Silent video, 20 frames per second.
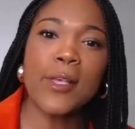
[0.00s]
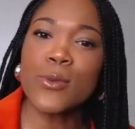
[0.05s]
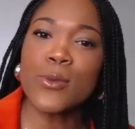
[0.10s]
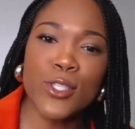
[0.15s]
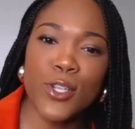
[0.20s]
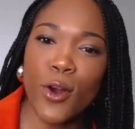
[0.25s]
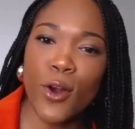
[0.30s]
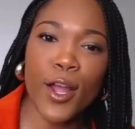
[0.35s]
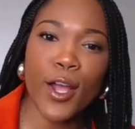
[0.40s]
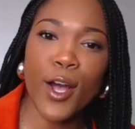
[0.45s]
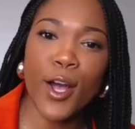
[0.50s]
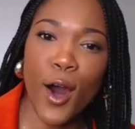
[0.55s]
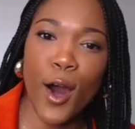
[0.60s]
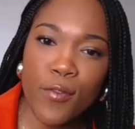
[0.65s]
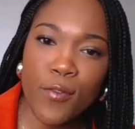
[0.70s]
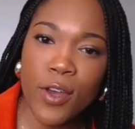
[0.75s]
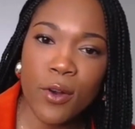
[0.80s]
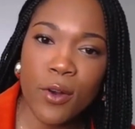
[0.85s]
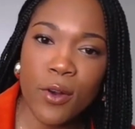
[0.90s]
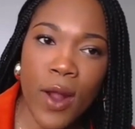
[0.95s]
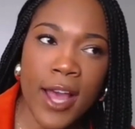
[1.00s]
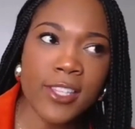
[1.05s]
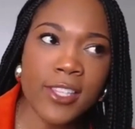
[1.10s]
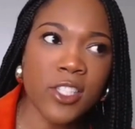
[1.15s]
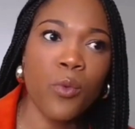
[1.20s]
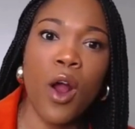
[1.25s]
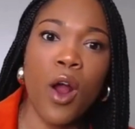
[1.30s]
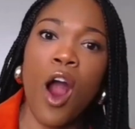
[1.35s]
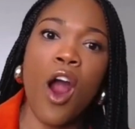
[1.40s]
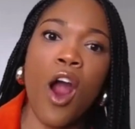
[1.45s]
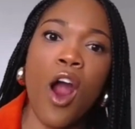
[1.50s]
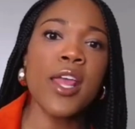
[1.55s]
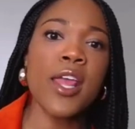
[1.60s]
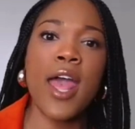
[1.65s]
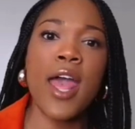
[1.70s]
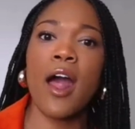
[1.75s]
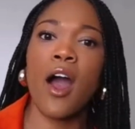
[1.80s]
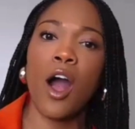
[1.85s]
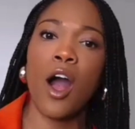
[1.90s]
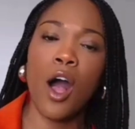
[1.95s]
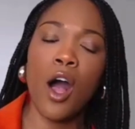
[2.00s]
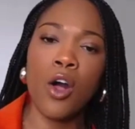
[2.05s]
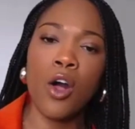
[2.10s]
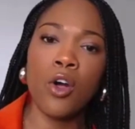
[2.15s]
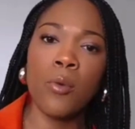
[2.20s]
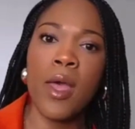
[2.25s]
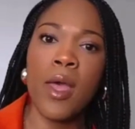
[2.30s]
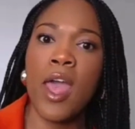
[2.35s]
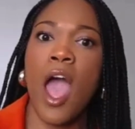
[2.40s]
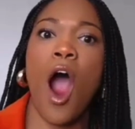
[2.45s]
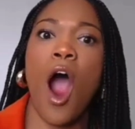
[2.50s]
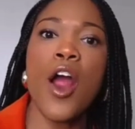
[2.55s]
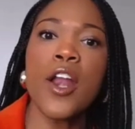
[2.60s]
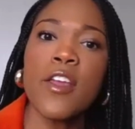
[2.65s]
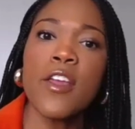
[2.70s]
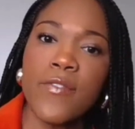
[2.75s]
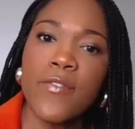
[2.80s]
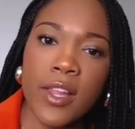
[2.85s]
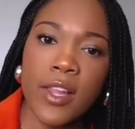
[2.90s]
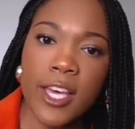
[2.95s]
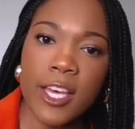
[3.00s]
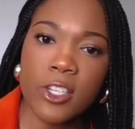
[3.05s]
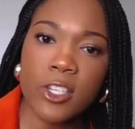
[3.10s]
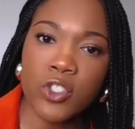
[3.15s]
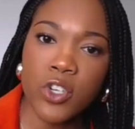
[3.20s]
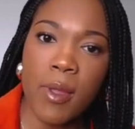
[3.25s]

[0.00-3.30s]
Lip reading: I mean, this was during COVID, right? So we're already at home, already feeling